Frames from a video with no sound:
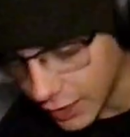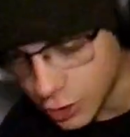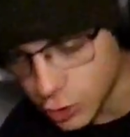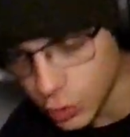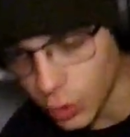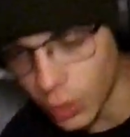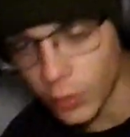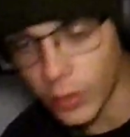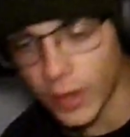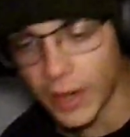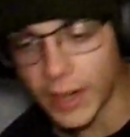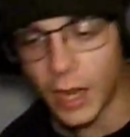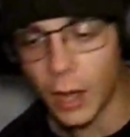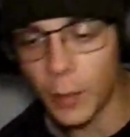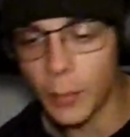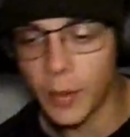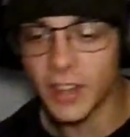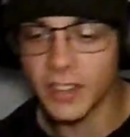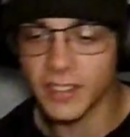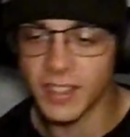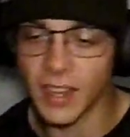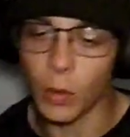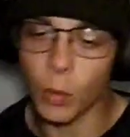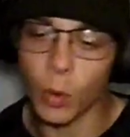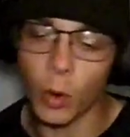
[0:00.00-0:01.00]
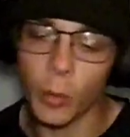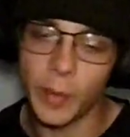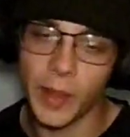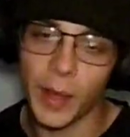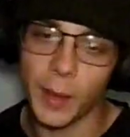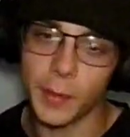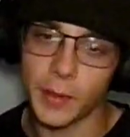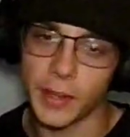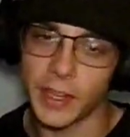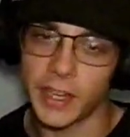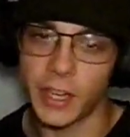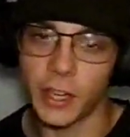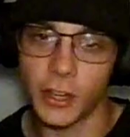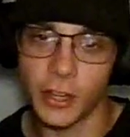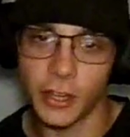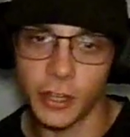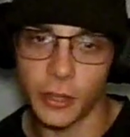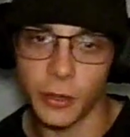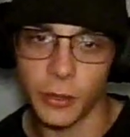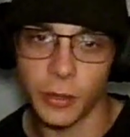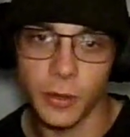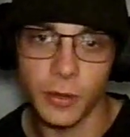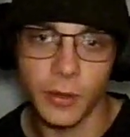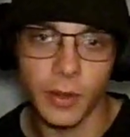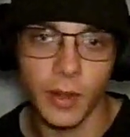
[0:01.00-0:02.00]
join right now because I won't be able to hear
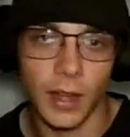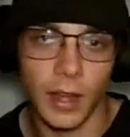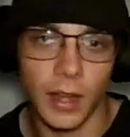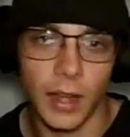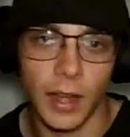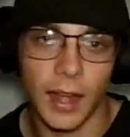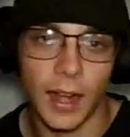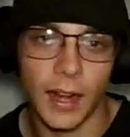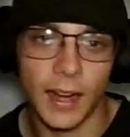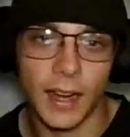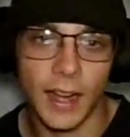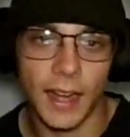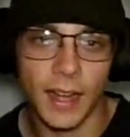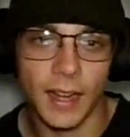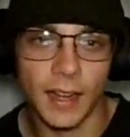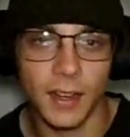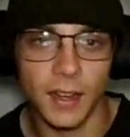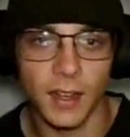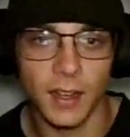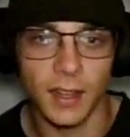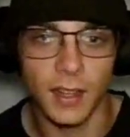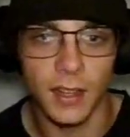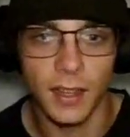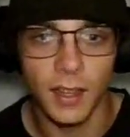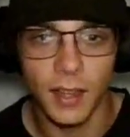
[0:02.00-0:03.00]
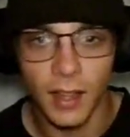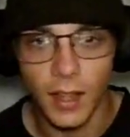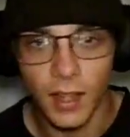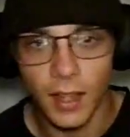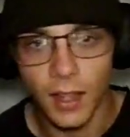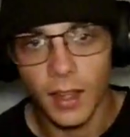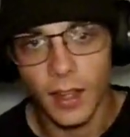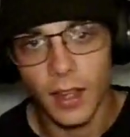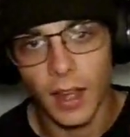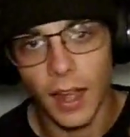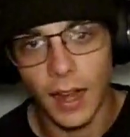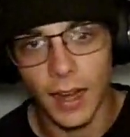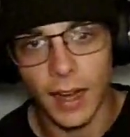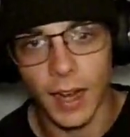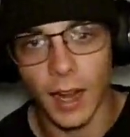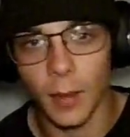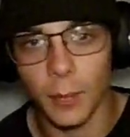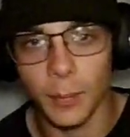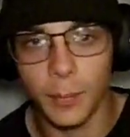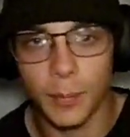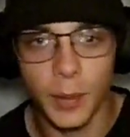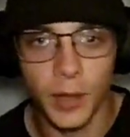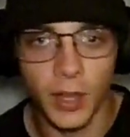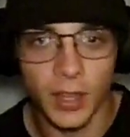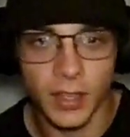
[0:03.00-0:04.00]
you. I got
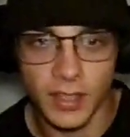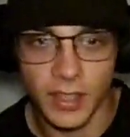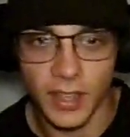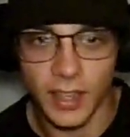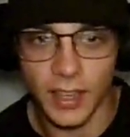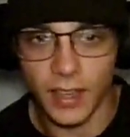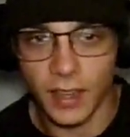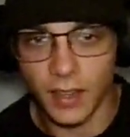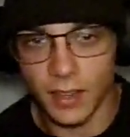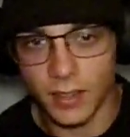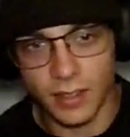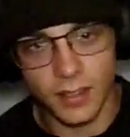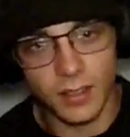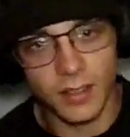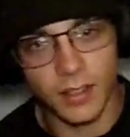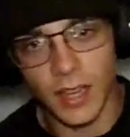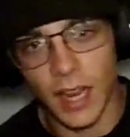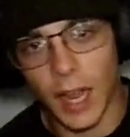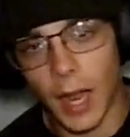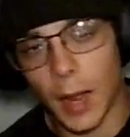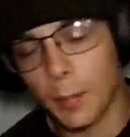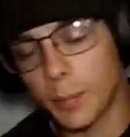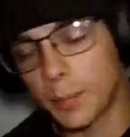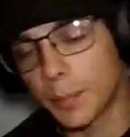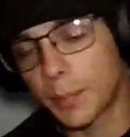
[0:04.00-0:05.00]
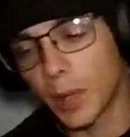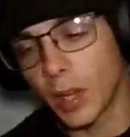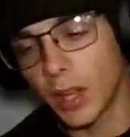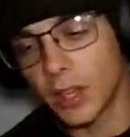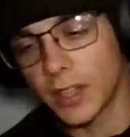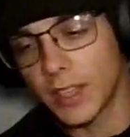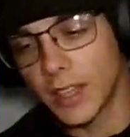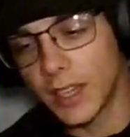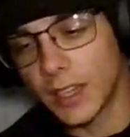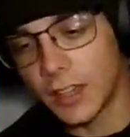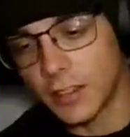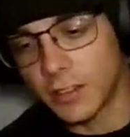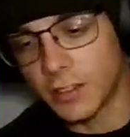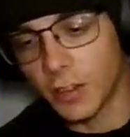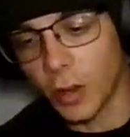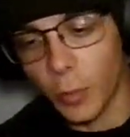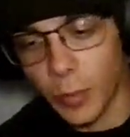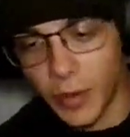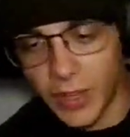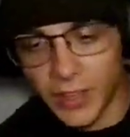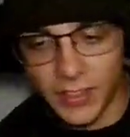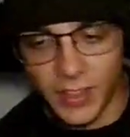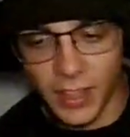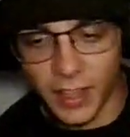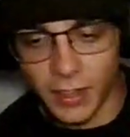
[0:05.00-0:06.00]
plugged in. I'm plugged into so
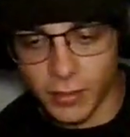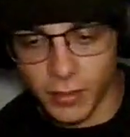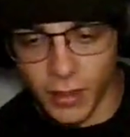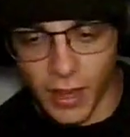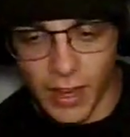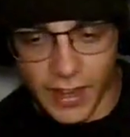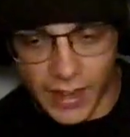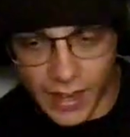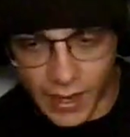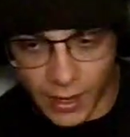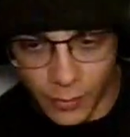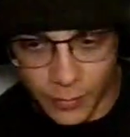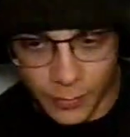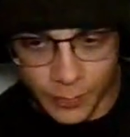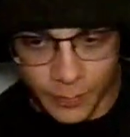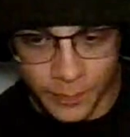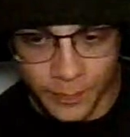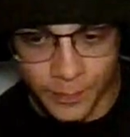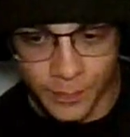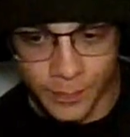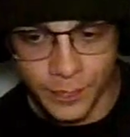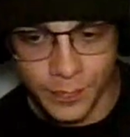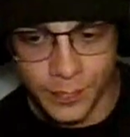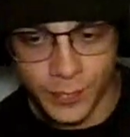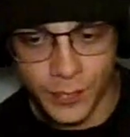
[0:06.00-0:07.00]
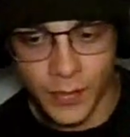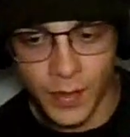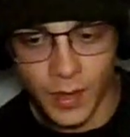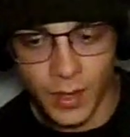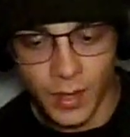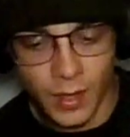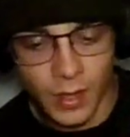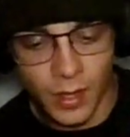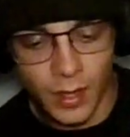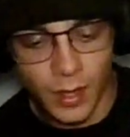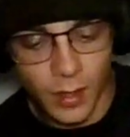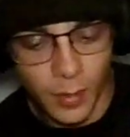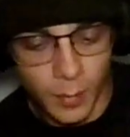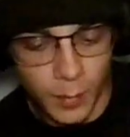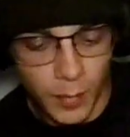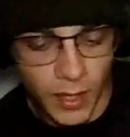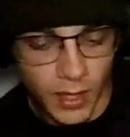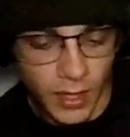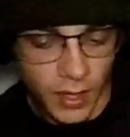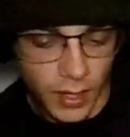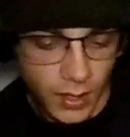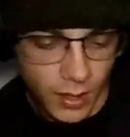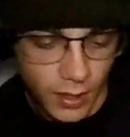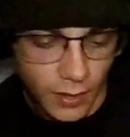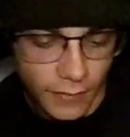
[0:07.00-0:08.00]
many things right now. But
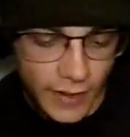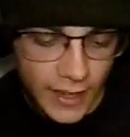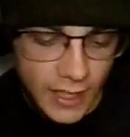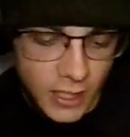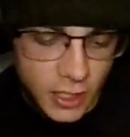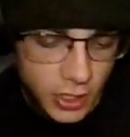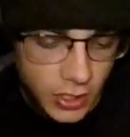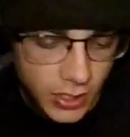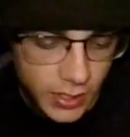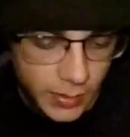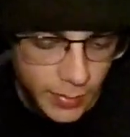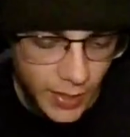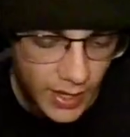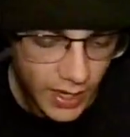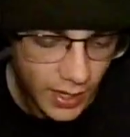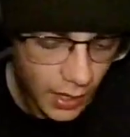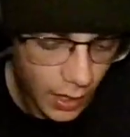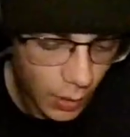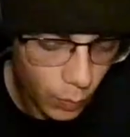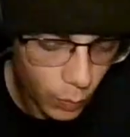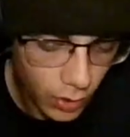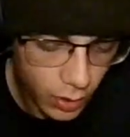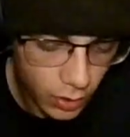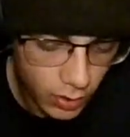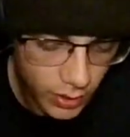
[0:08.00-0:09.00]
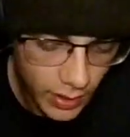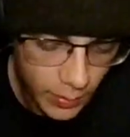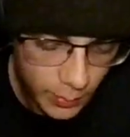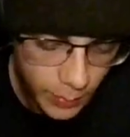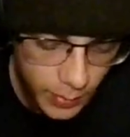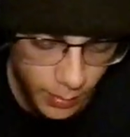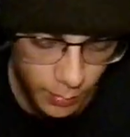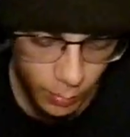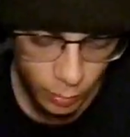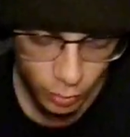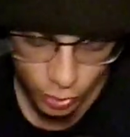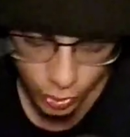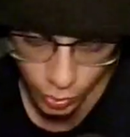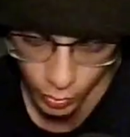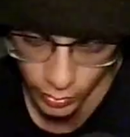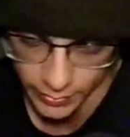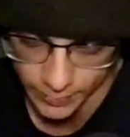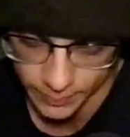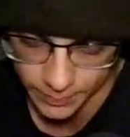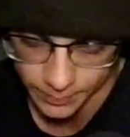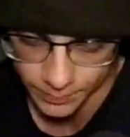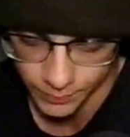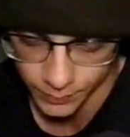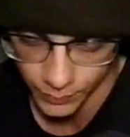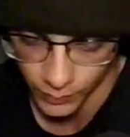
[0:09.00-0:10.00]
eventually, man, I will let people
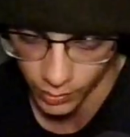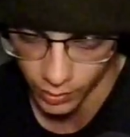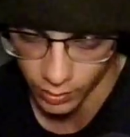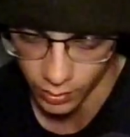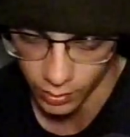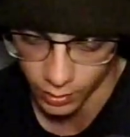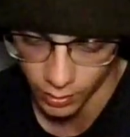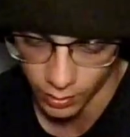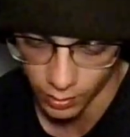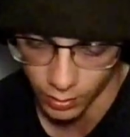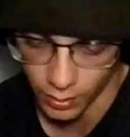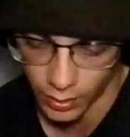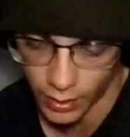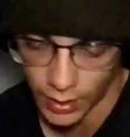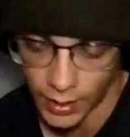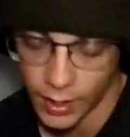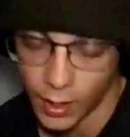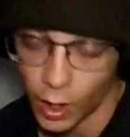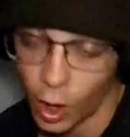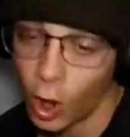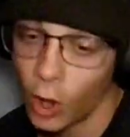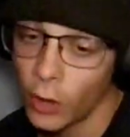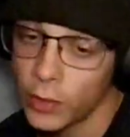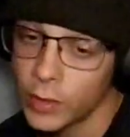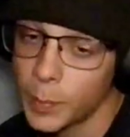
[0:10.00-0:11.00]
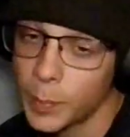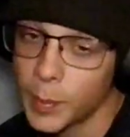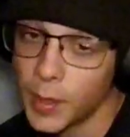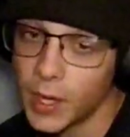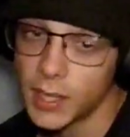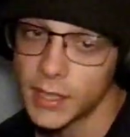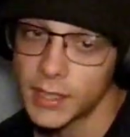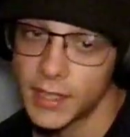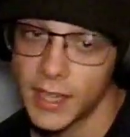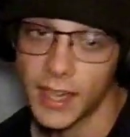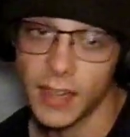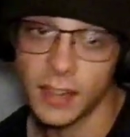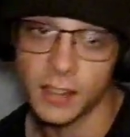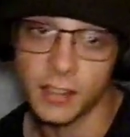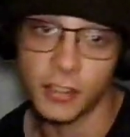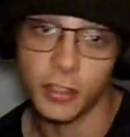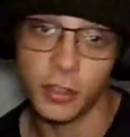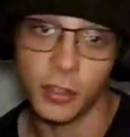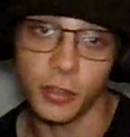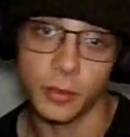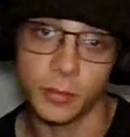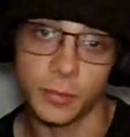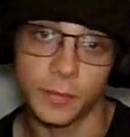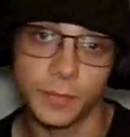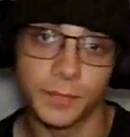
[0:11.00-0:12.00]
join. And on the podcast, too.